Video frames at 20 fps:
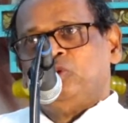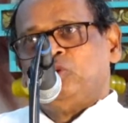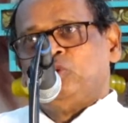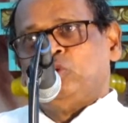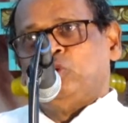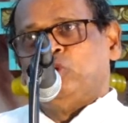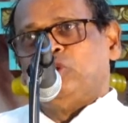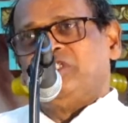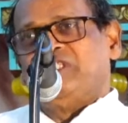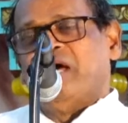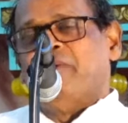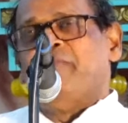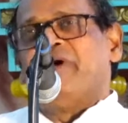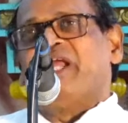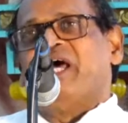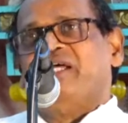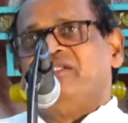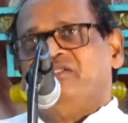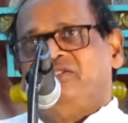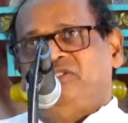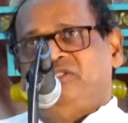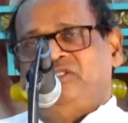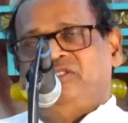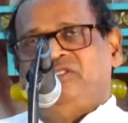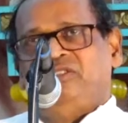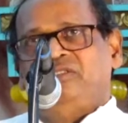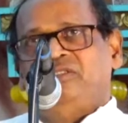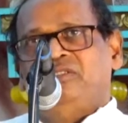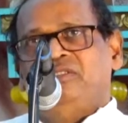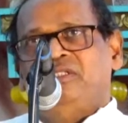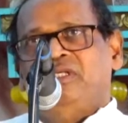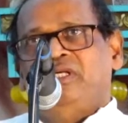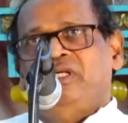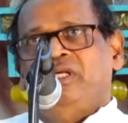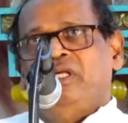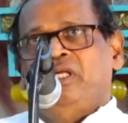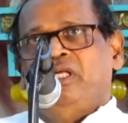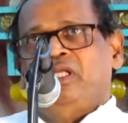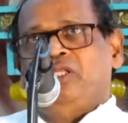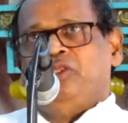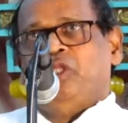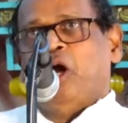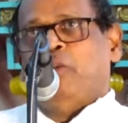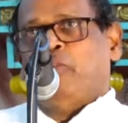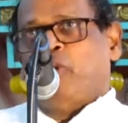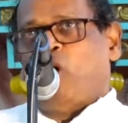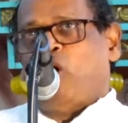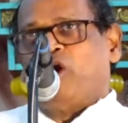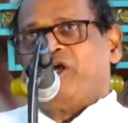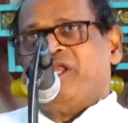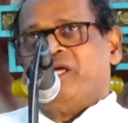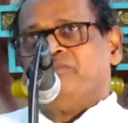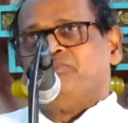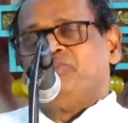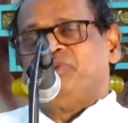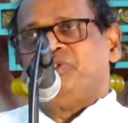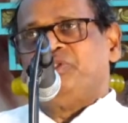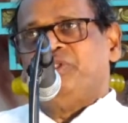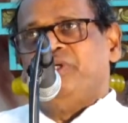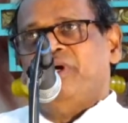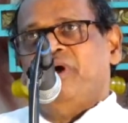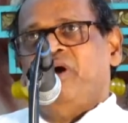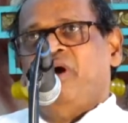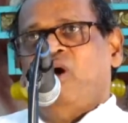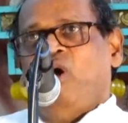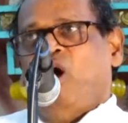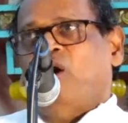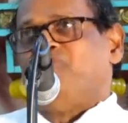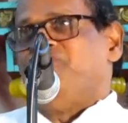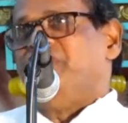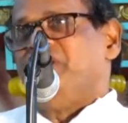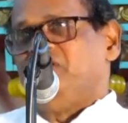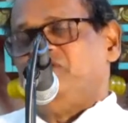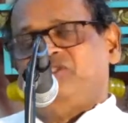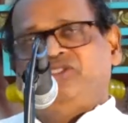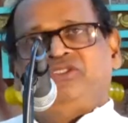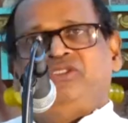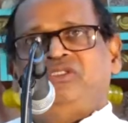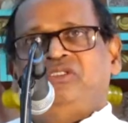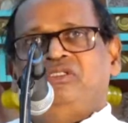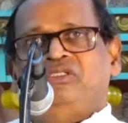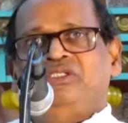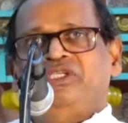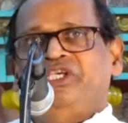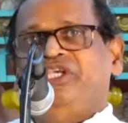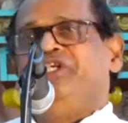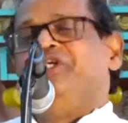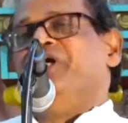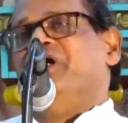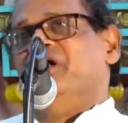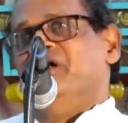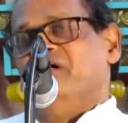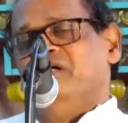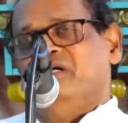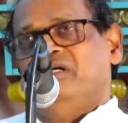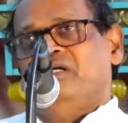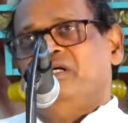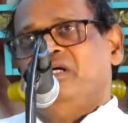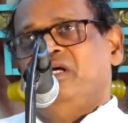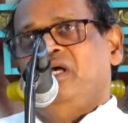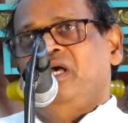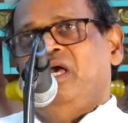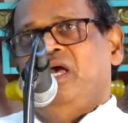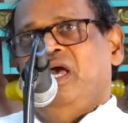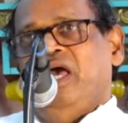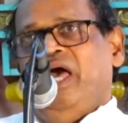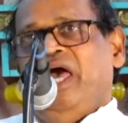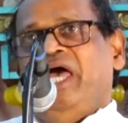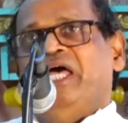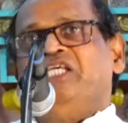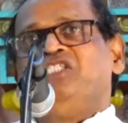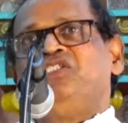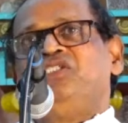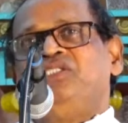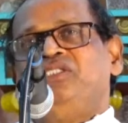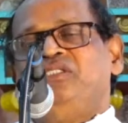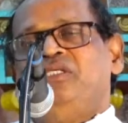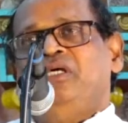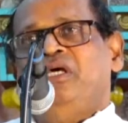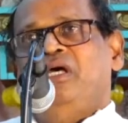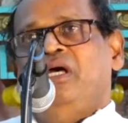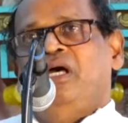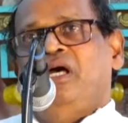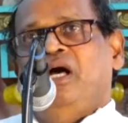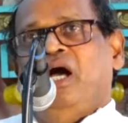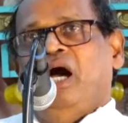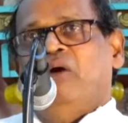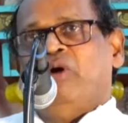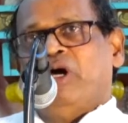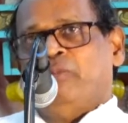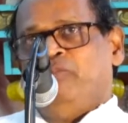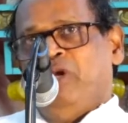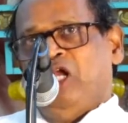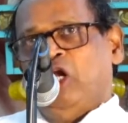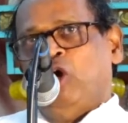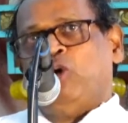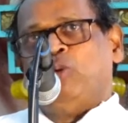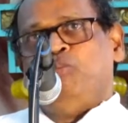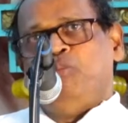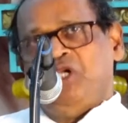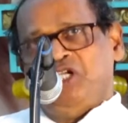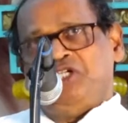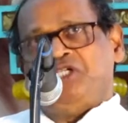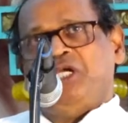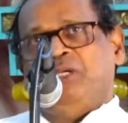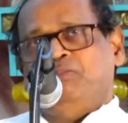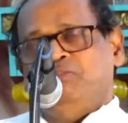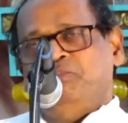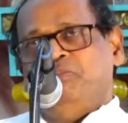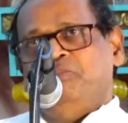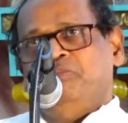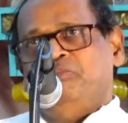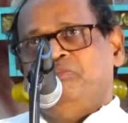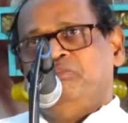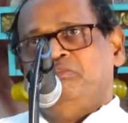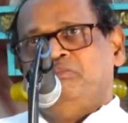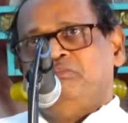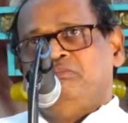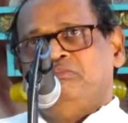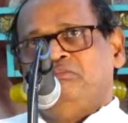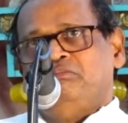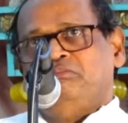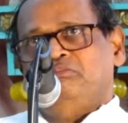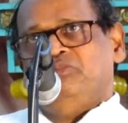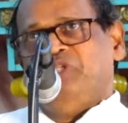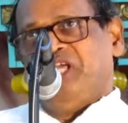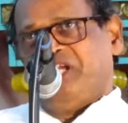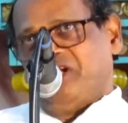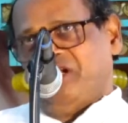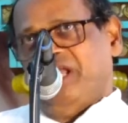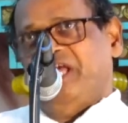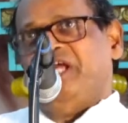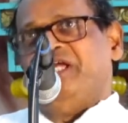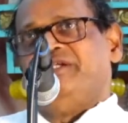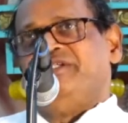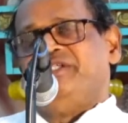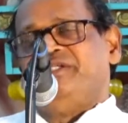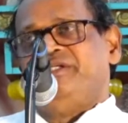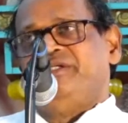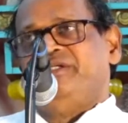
to summarize the programs of this year as our beloved Bishop declared